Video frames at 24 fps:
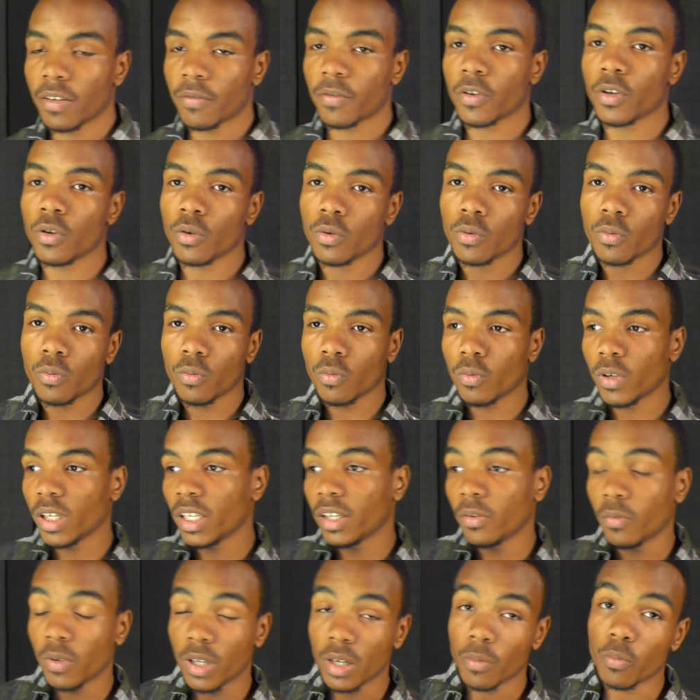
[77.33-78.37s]
if you
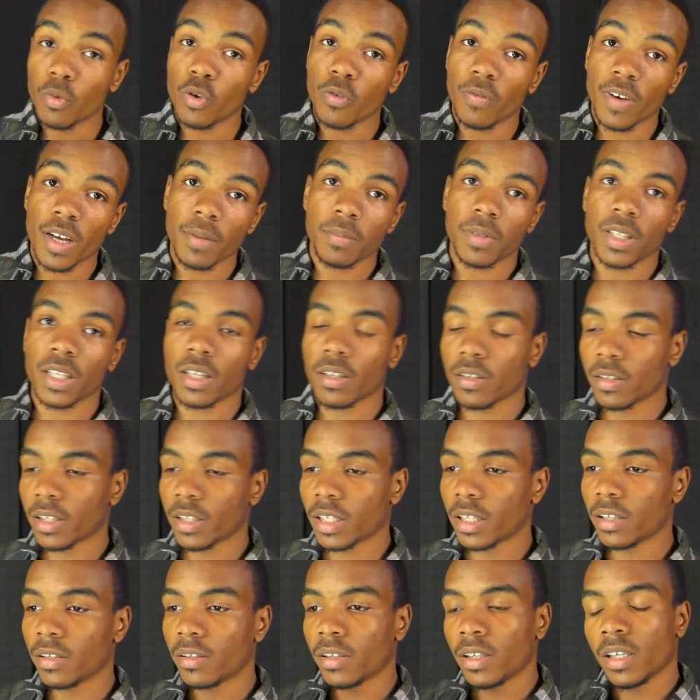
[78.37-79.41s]
really want to move up there,
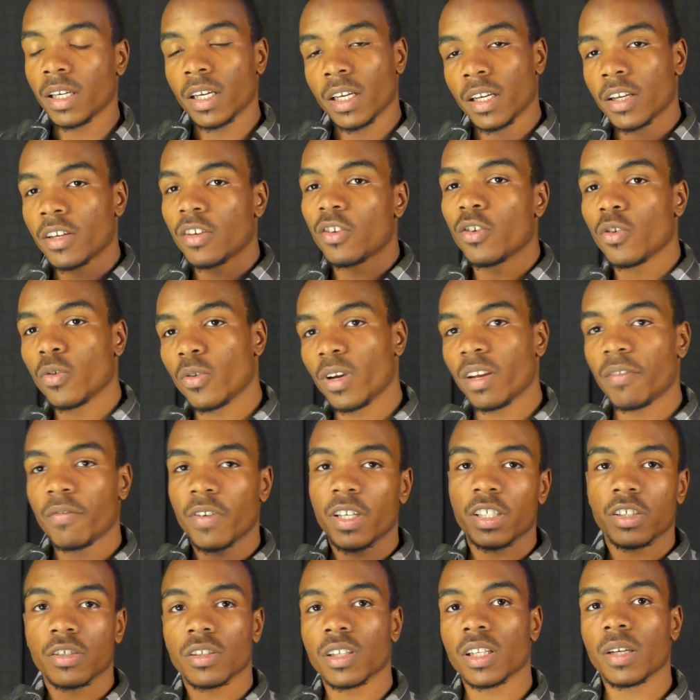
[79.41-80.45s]
then you
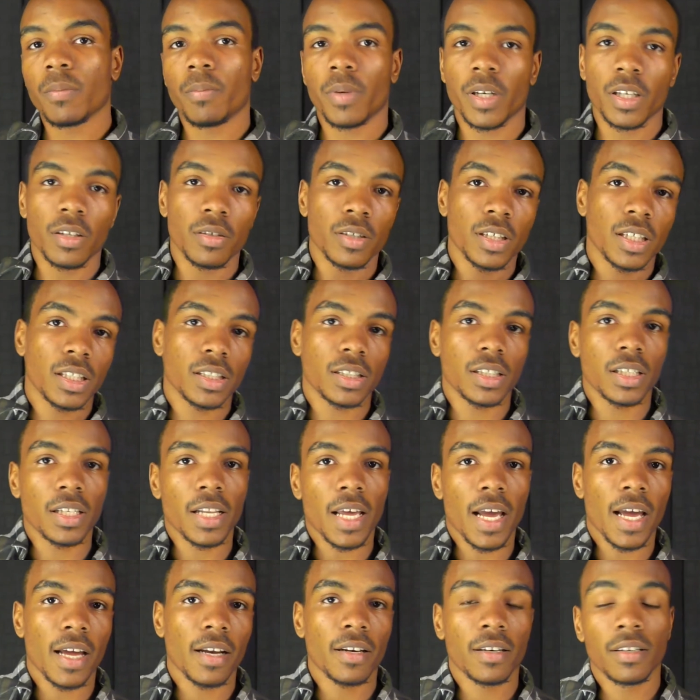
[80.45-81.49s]
eventually build into
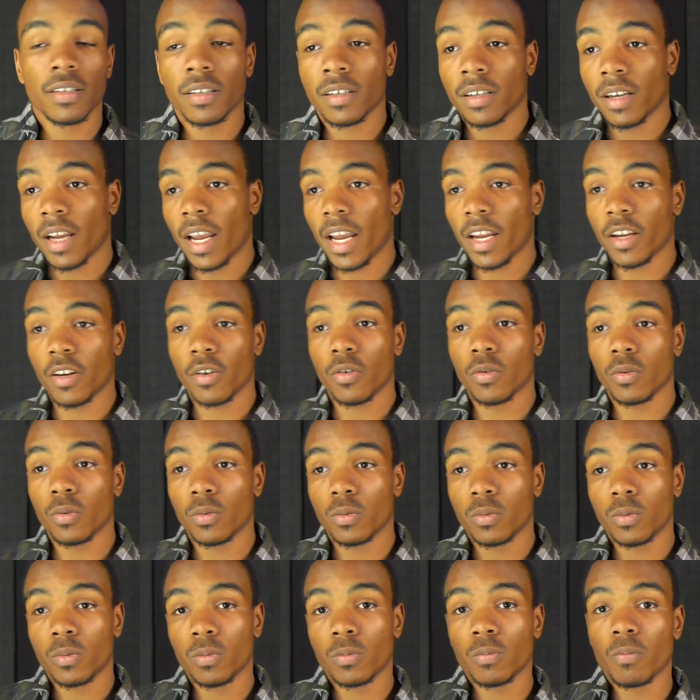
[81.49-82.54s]
that, and
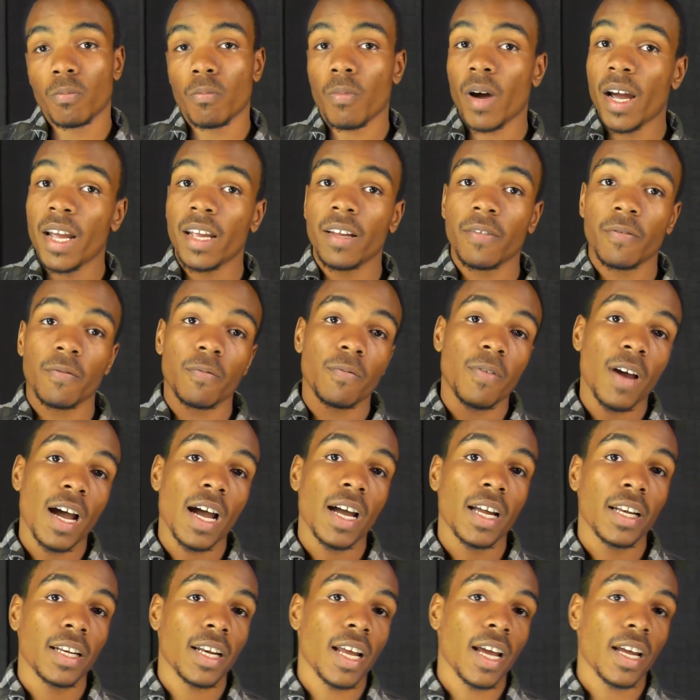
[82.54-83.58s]
you might
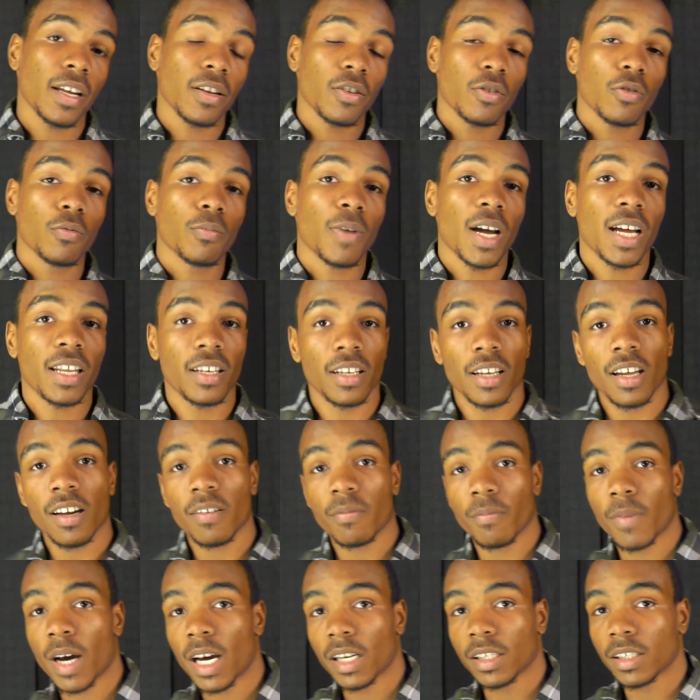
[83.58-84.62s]
find that you might love
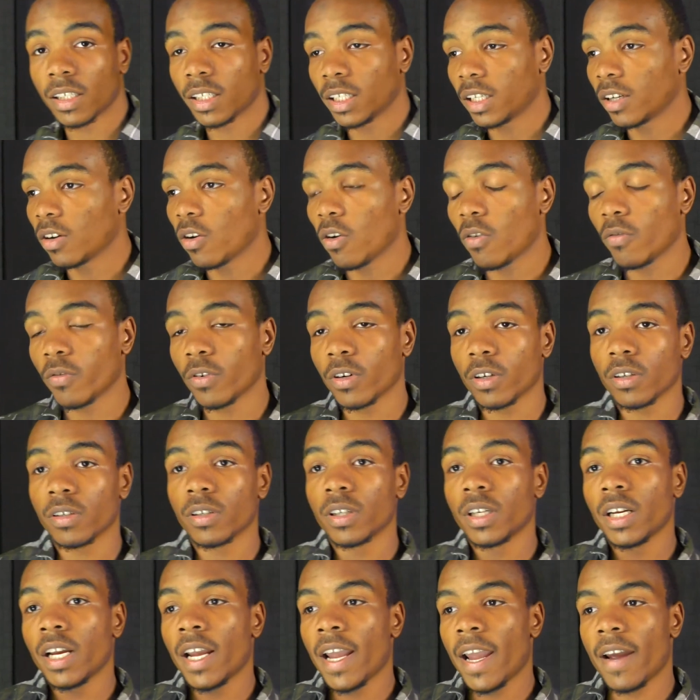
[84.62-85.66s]
modeling over
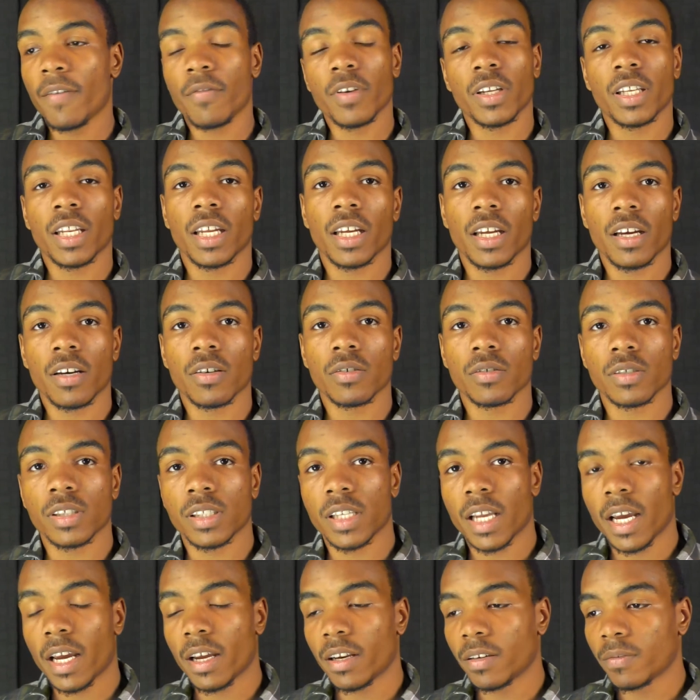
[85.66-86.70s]
everything else
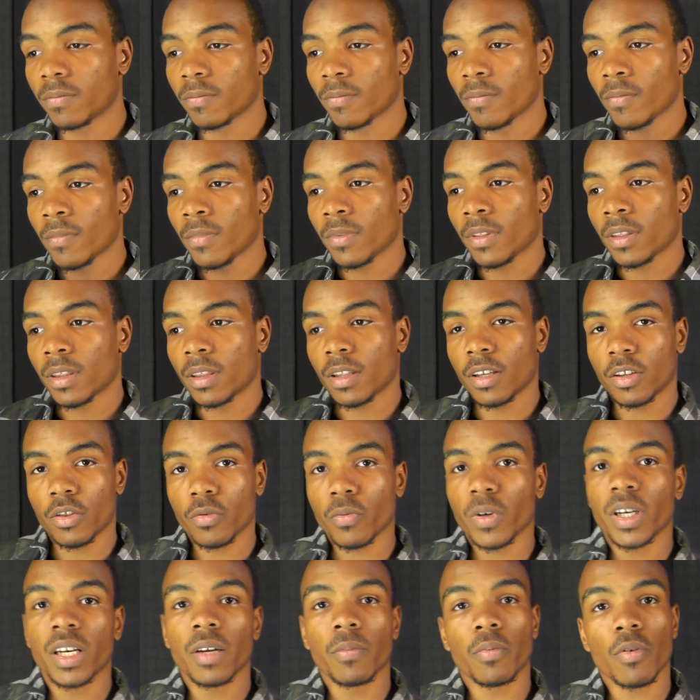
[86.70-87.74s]
that the
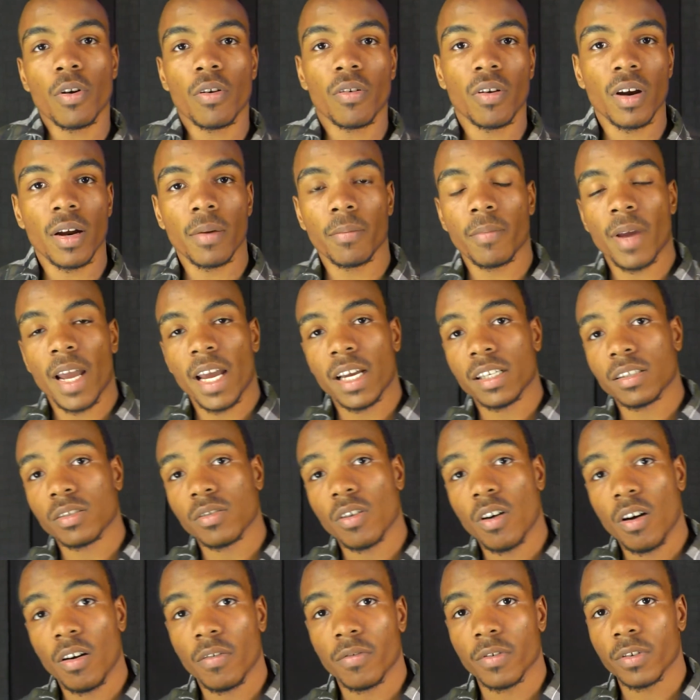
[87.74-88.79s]
3D program has to
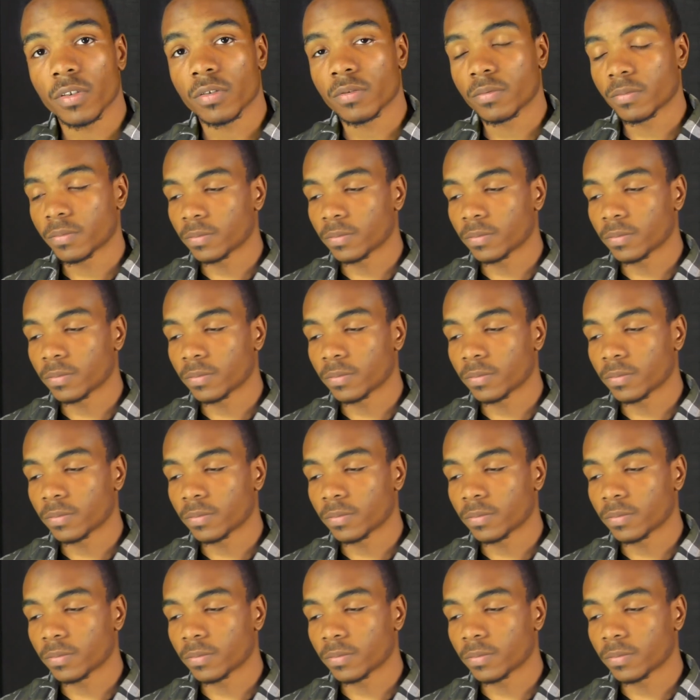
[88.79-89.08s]
offer.